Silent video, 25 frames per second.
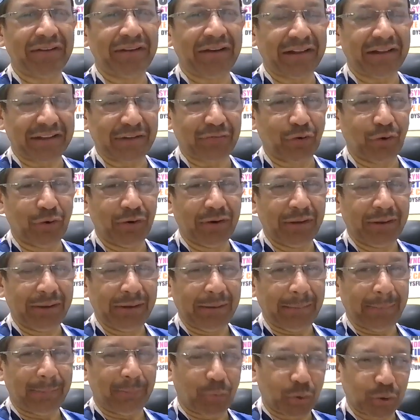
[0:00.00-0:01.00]
And therefore,
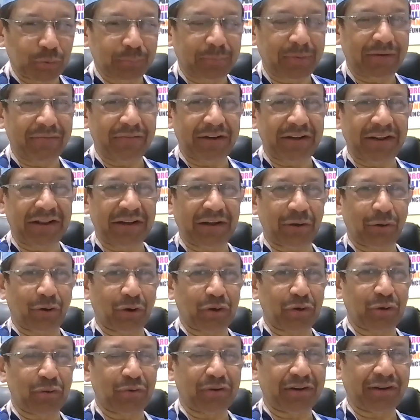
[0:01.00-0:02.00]
both bedwetting and
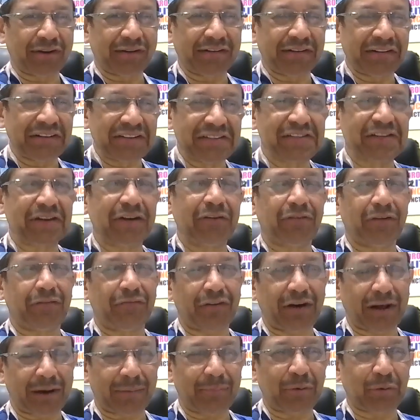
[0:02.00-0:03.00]
nocturia deserve a
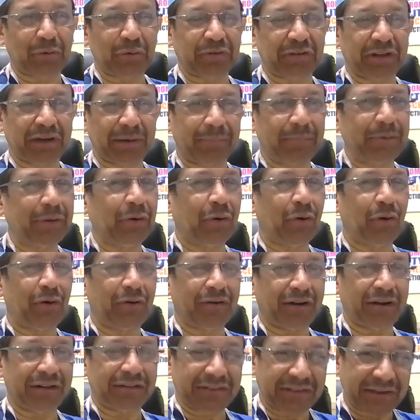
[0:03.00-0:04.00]
pharmacotherapy
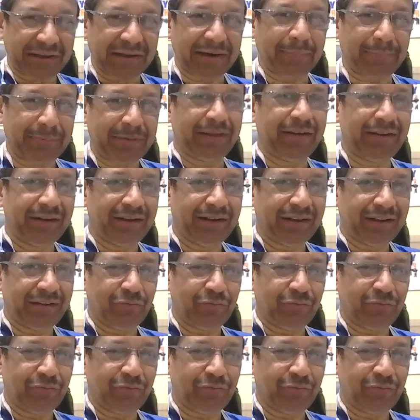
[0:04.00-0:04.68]
or a therapy